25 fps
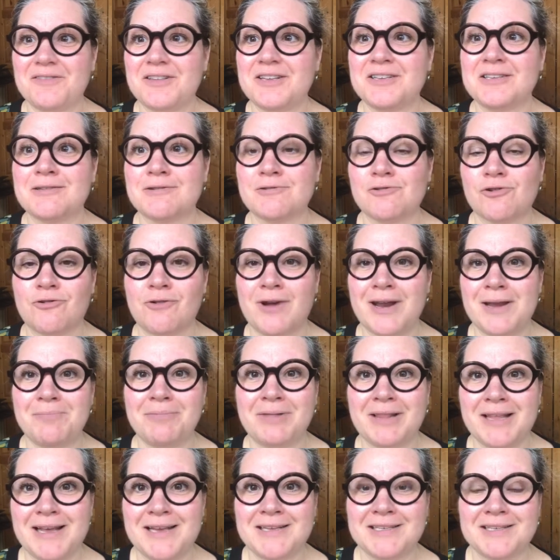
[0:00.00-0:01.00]
This is a great
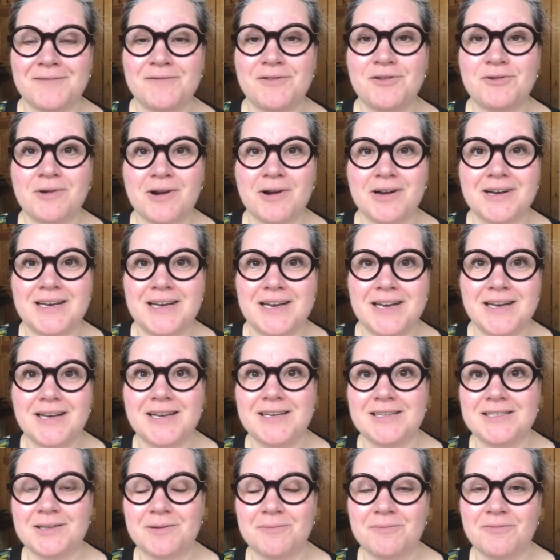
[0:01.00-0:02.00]
place. If you are needing
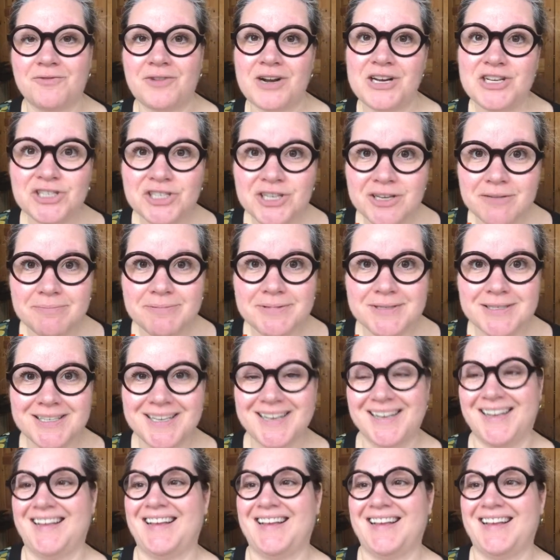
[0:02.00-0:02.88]
some friendships,